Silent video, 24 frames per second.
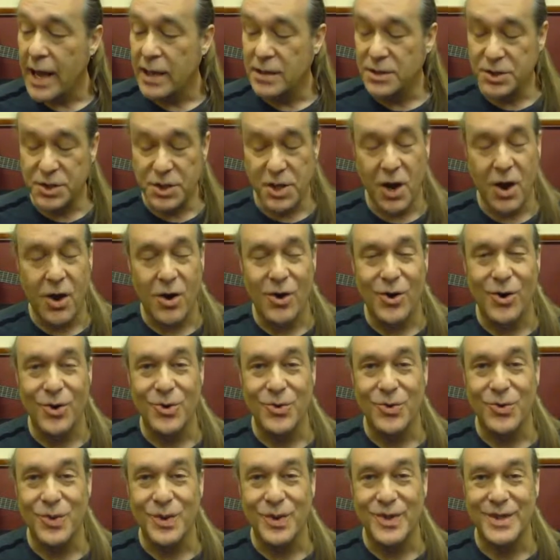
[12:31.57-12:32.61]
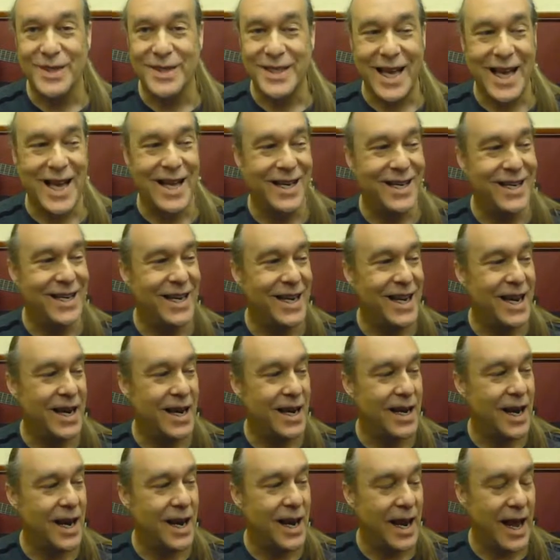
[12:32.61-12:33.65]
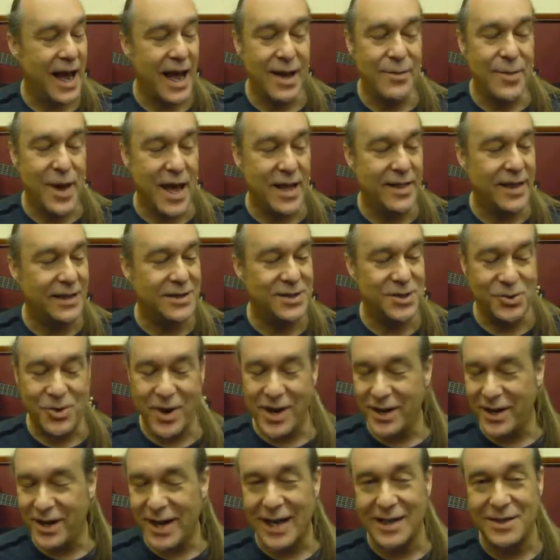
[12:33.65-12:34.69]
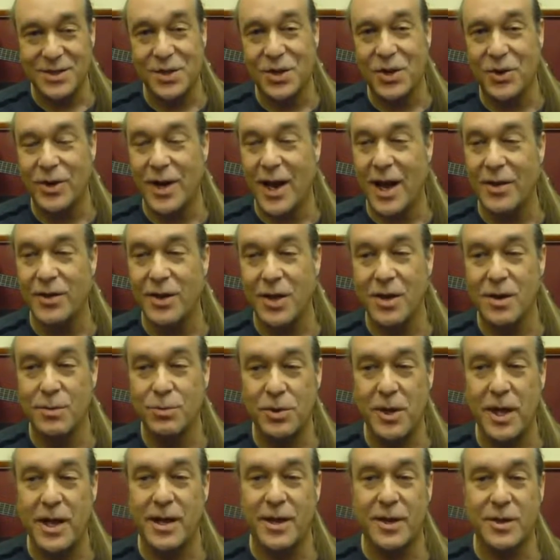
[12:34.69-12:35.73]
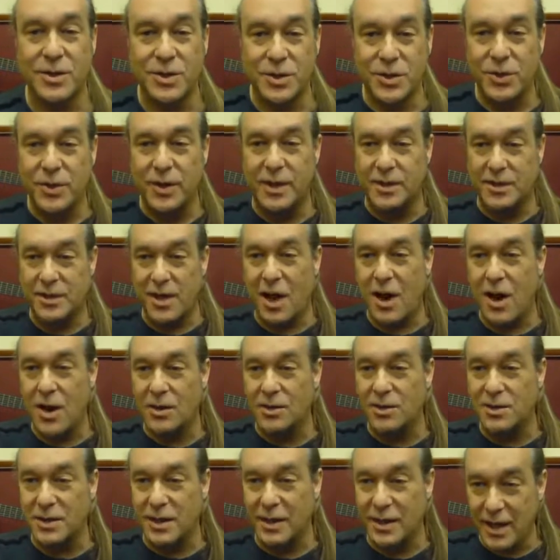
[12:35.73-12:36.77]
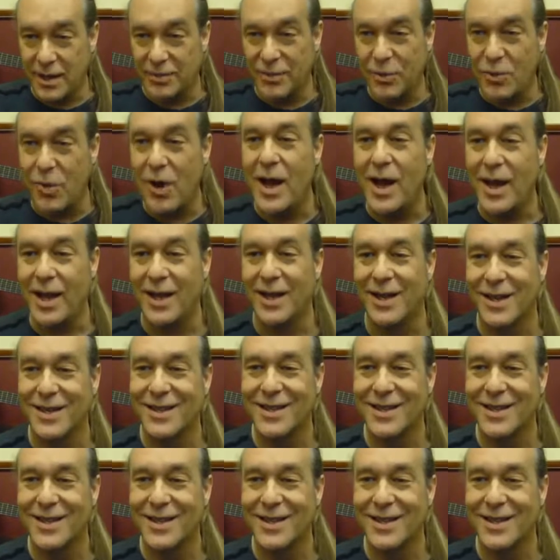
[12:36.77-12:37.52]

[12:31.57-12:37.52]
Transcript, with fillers: And Joe said, hey, man, that's great. You guys are going down there to play. Here's two guitars to give away.